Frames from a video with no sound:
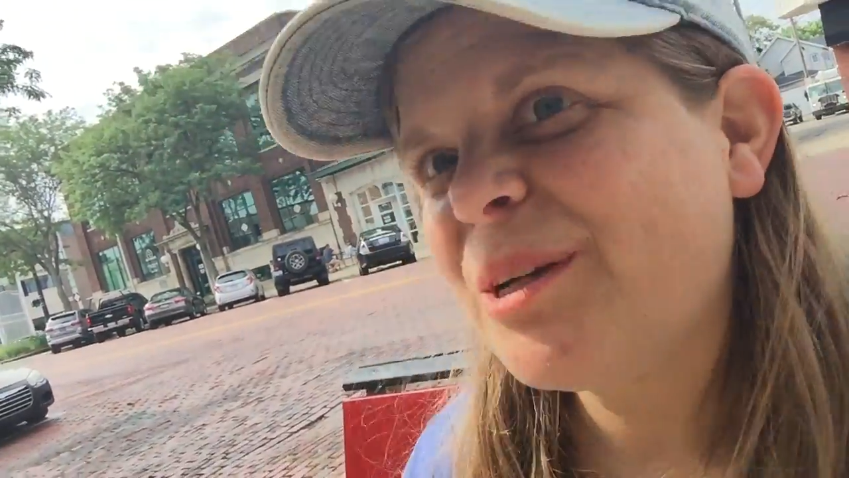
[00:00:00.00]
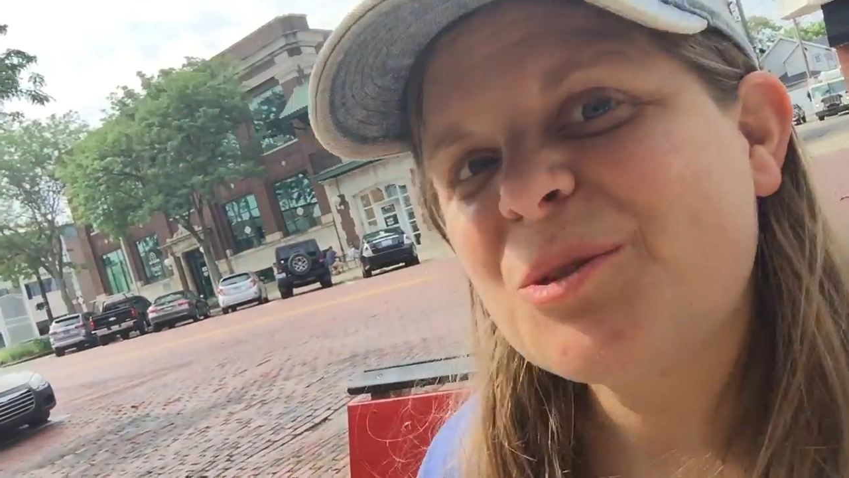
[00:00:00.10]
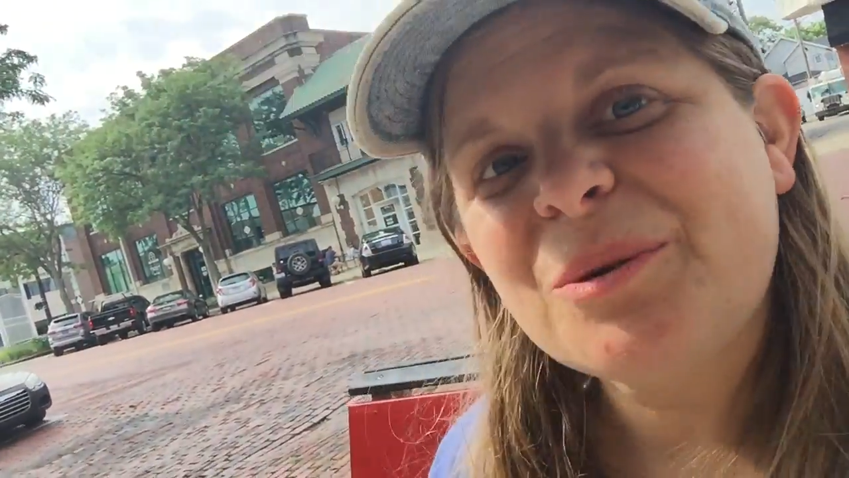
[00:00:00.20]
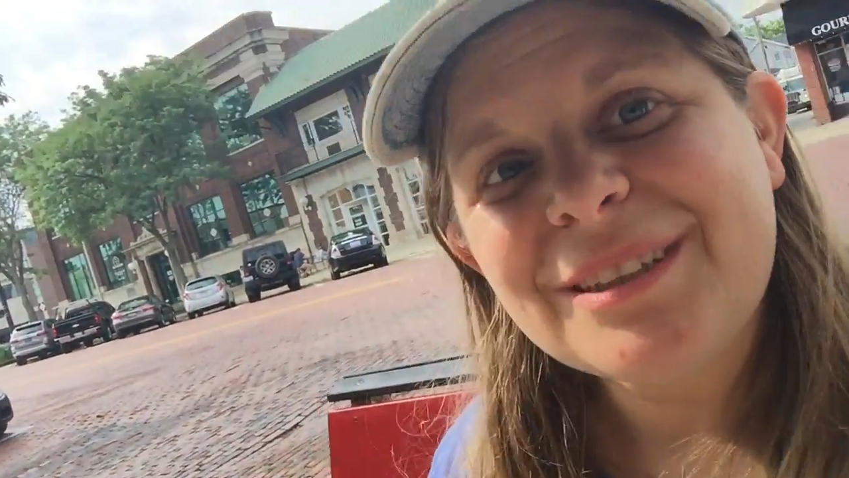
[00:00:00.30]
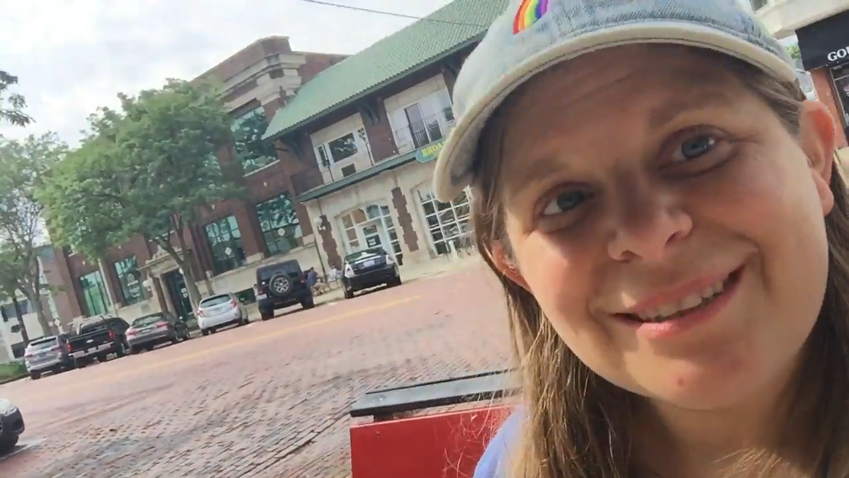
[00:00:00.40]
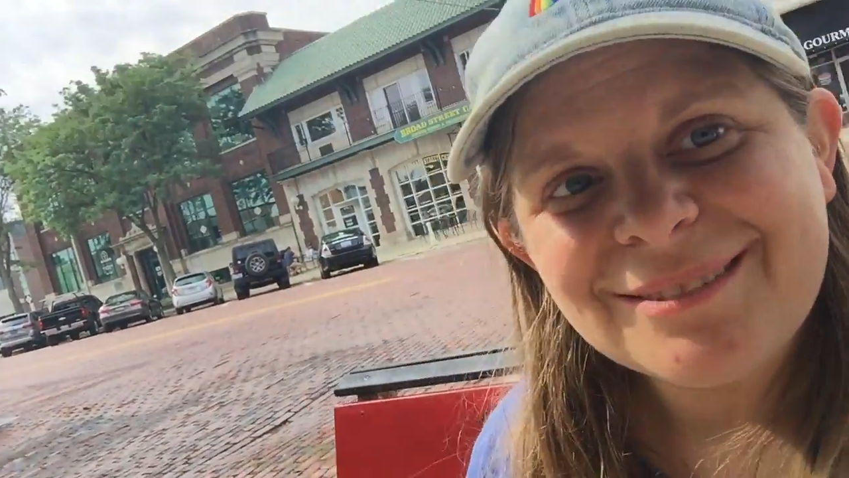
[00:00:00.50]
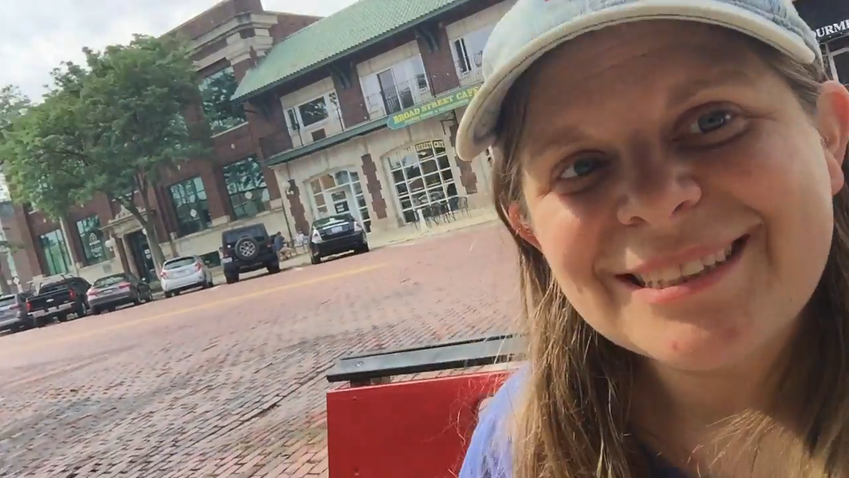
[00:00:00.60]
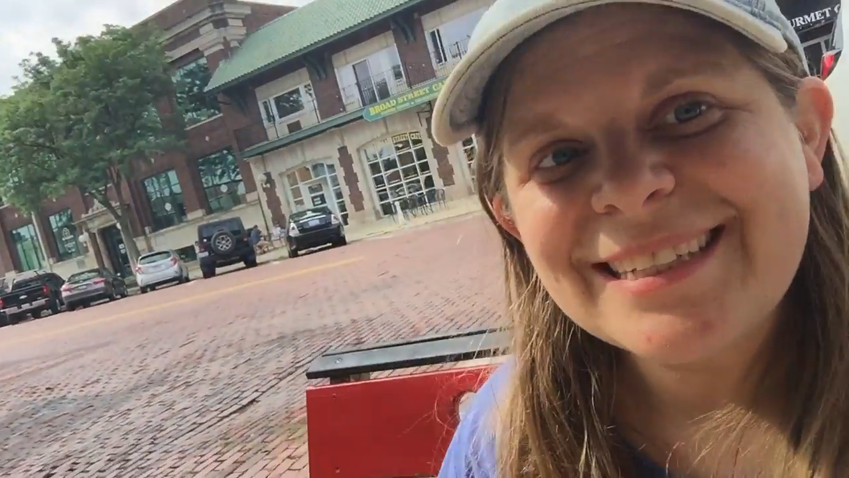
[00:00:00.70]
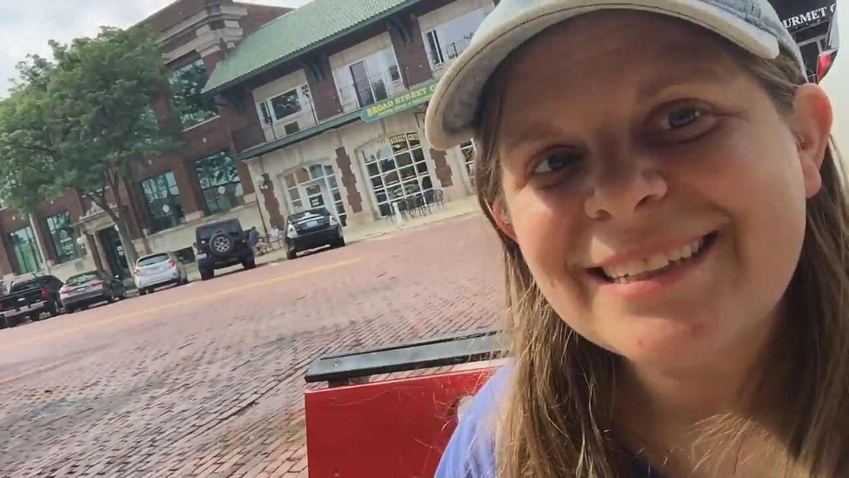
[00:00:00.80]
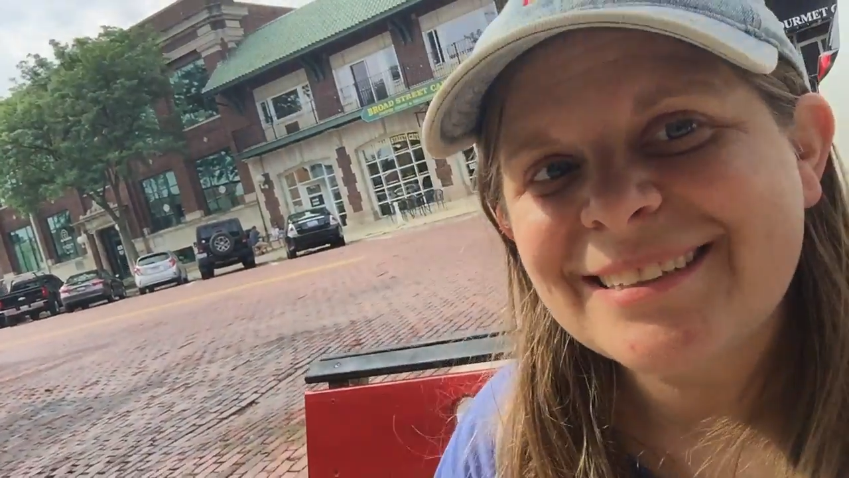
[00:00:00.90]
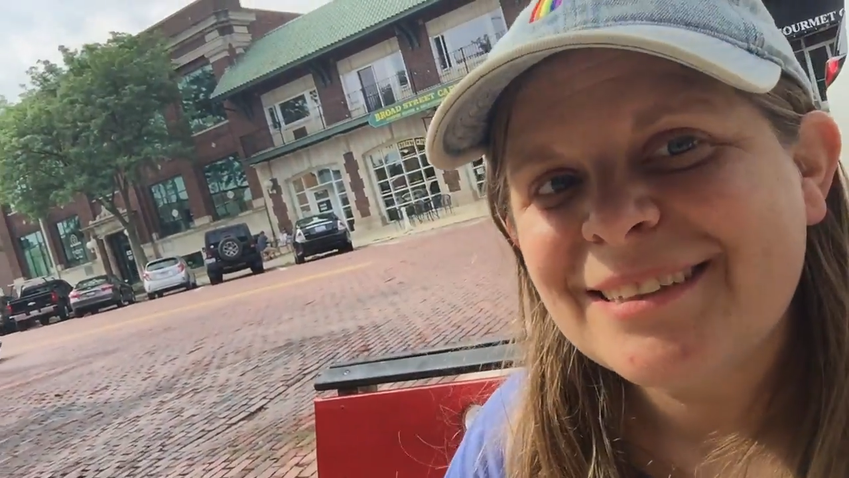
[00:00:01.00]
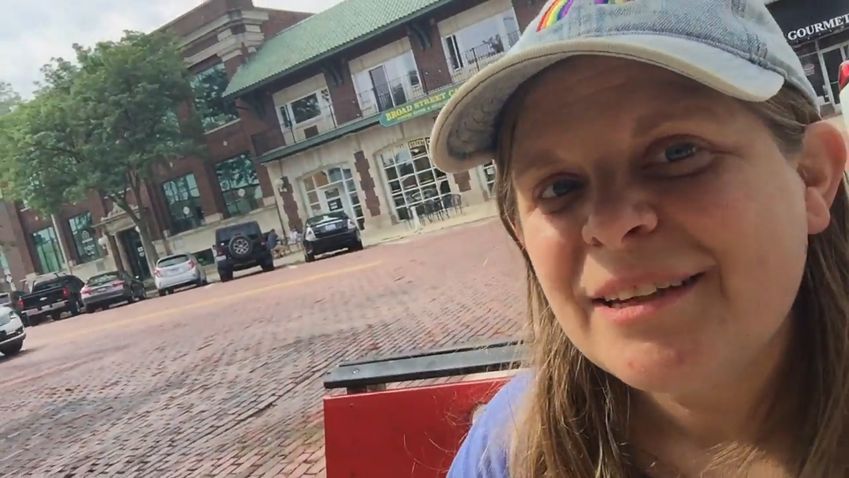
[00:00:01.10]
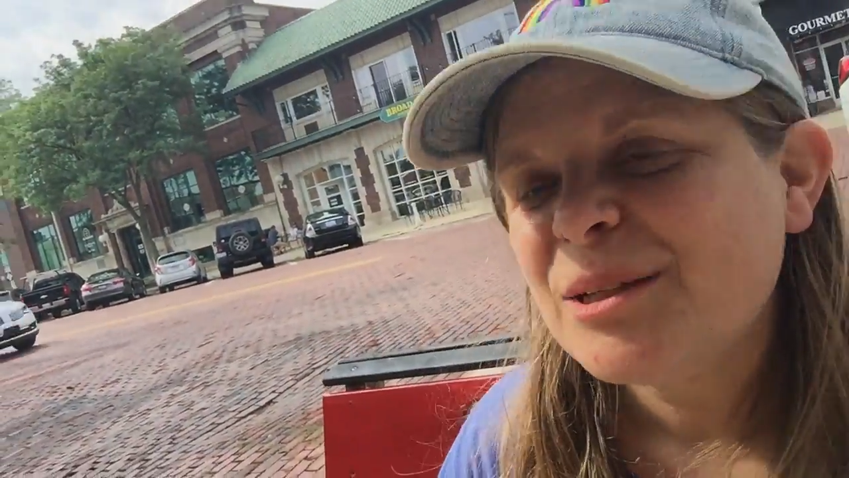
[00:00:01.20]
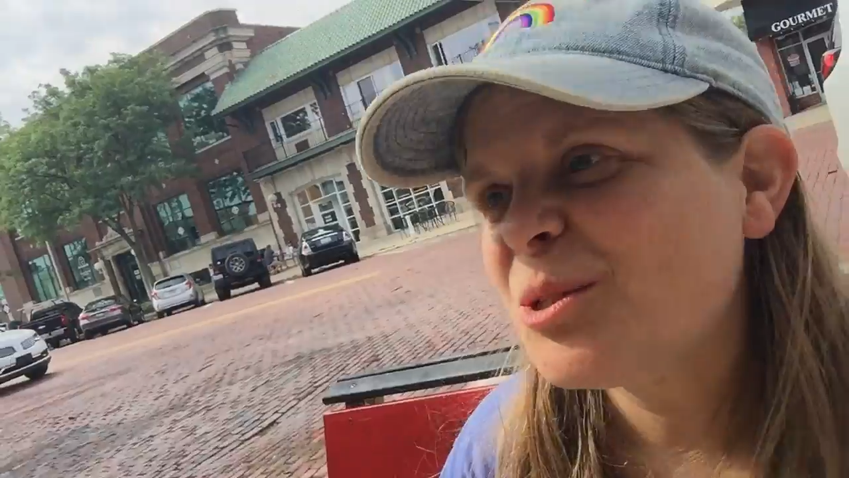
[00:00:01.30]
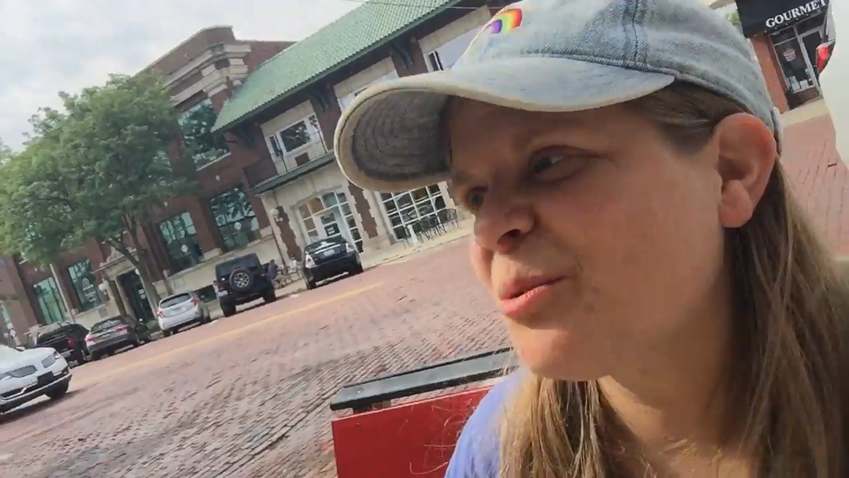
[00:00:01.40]
in 2017
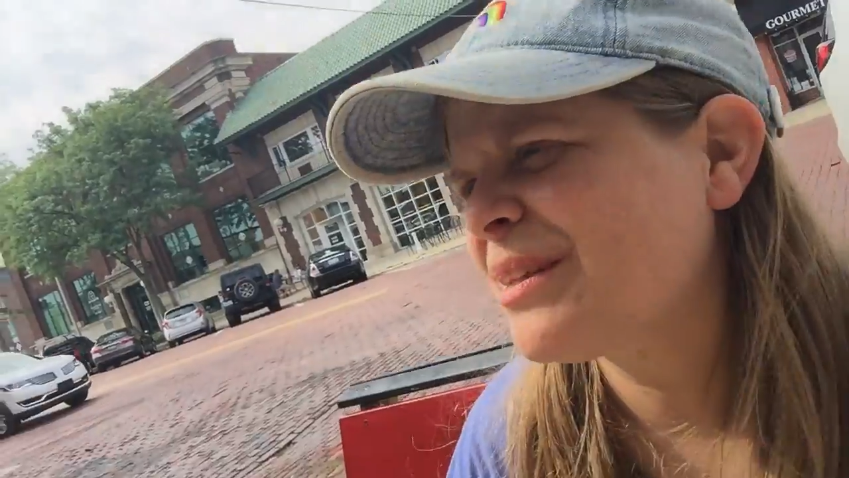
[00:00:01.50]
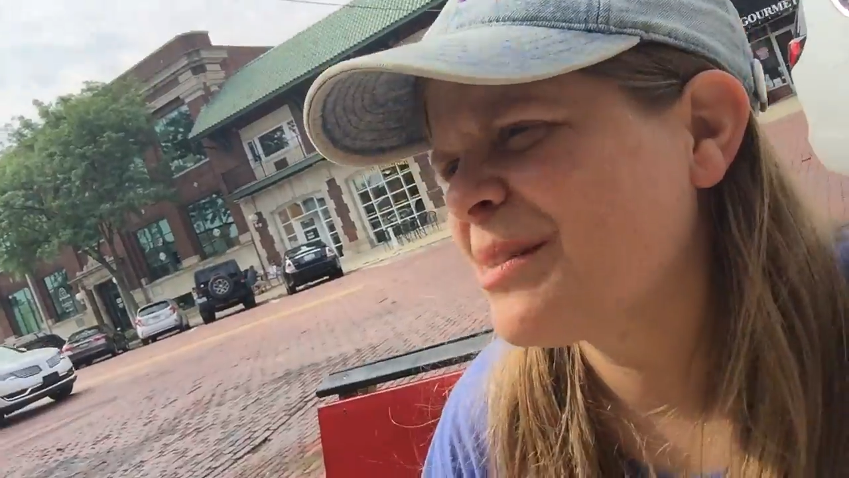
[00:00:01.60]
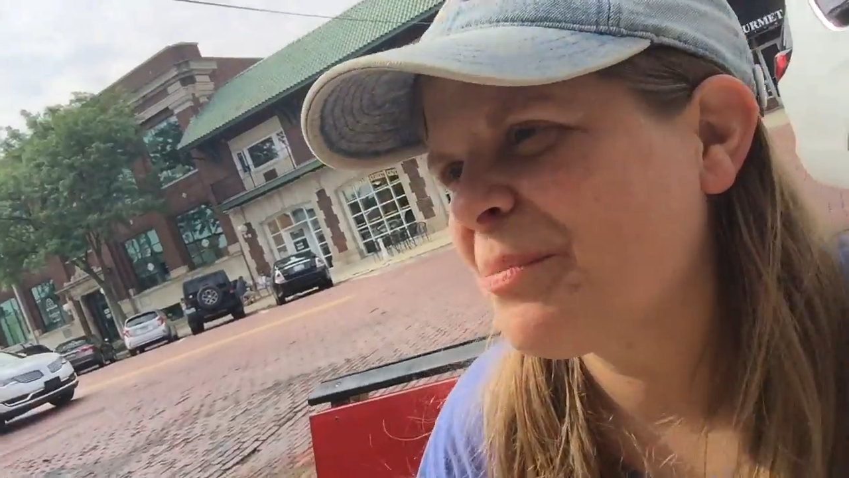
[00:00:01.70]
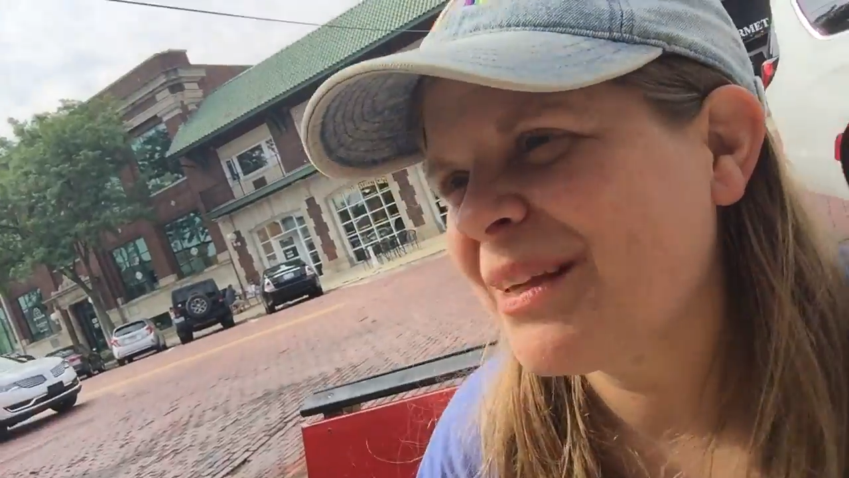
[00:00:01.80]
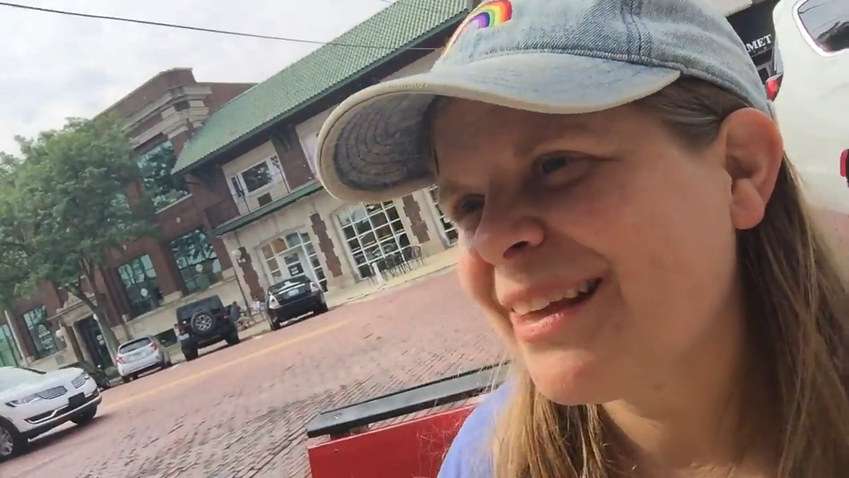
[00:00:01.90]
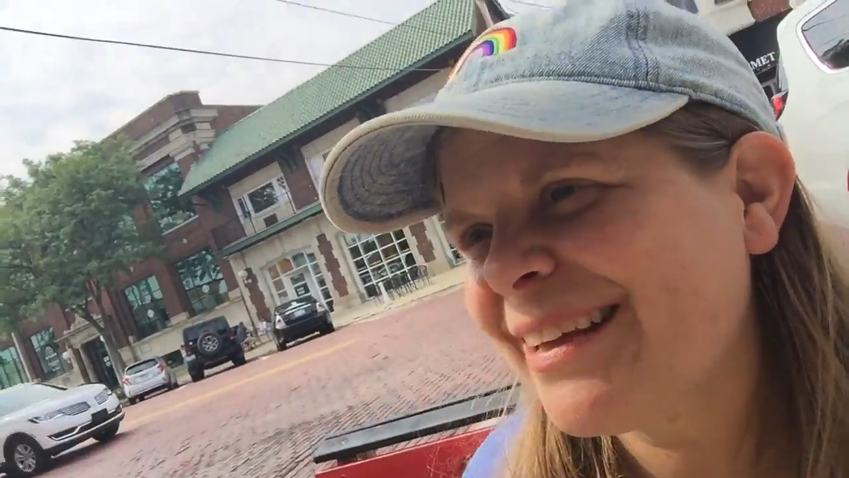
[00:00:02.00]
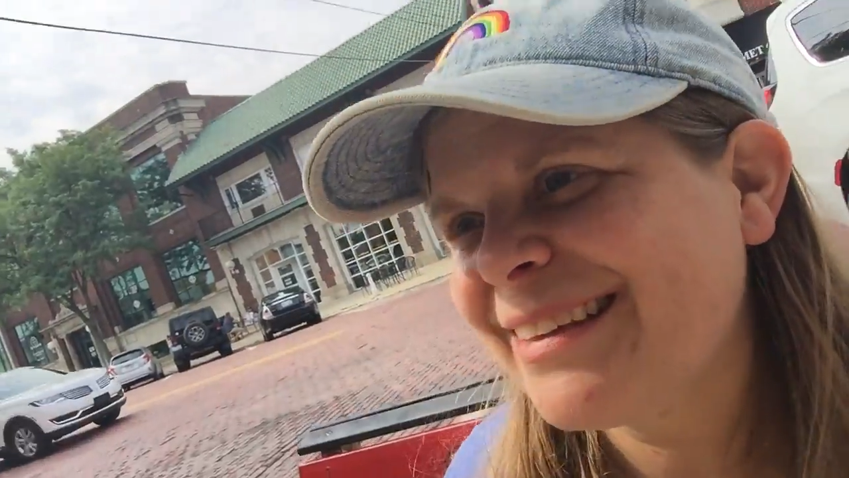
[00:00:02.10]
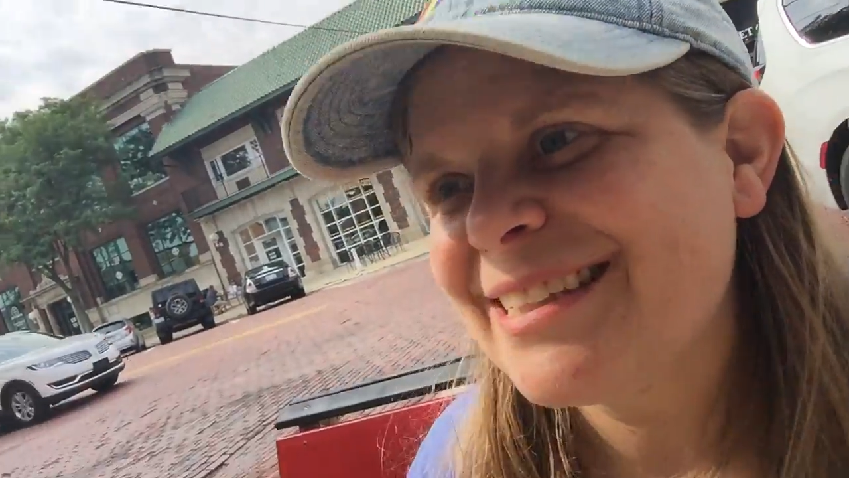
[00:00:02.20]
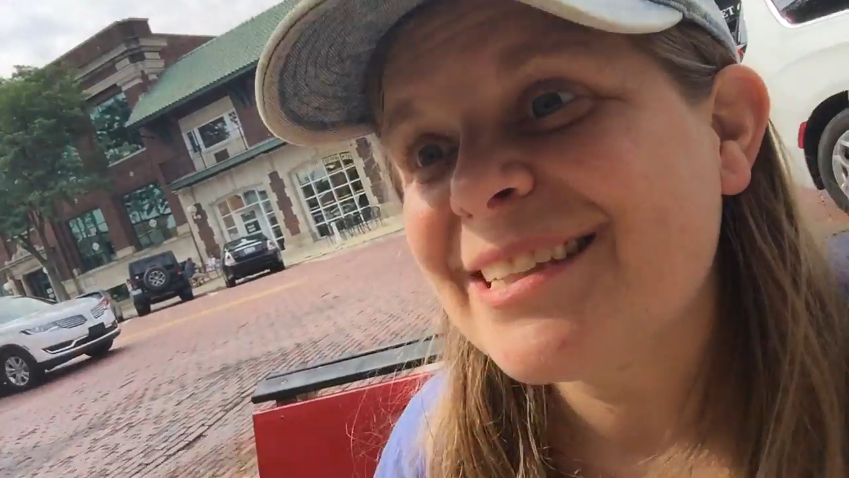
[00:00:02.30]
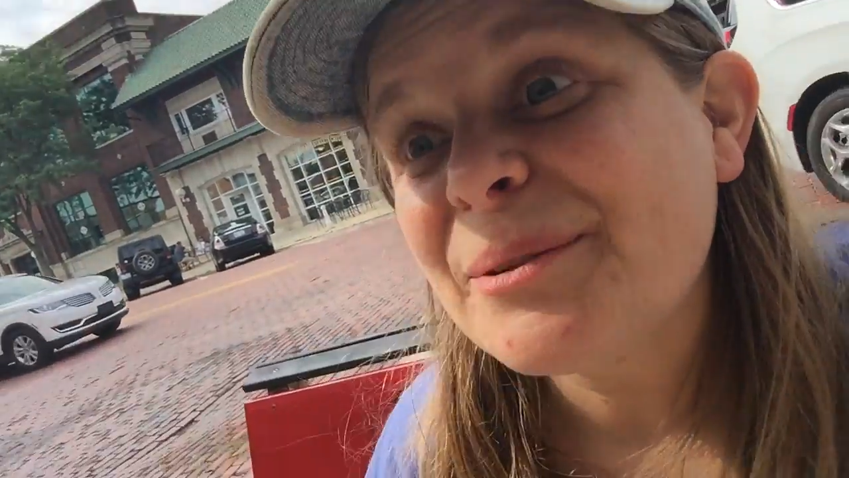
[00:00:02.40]
doing something like this,